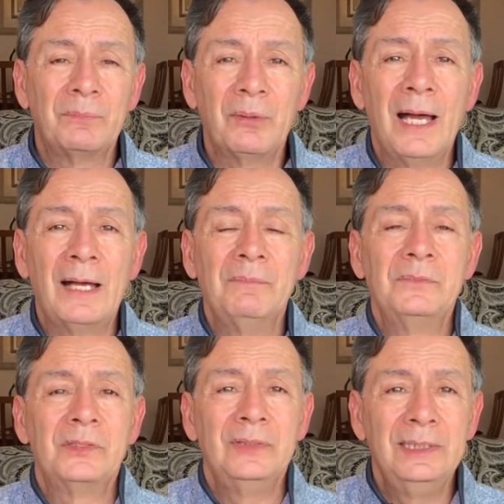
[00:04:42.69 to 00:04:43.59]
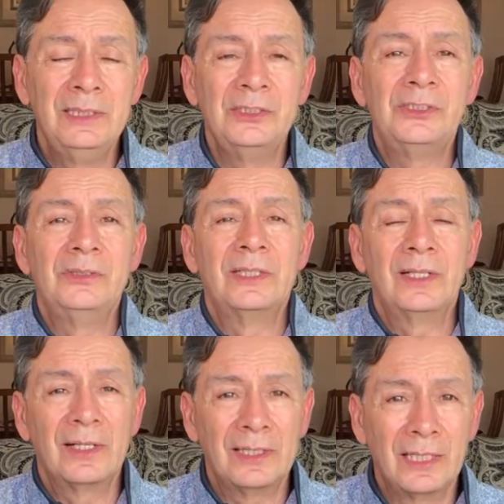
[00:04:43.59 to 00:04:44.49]
the problems or the issues
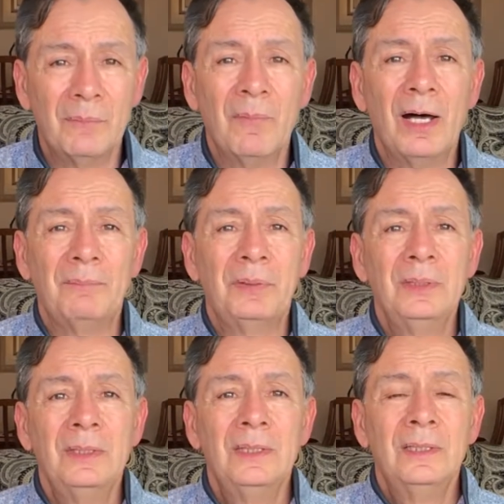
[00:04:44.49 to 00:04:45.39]
that are going to come up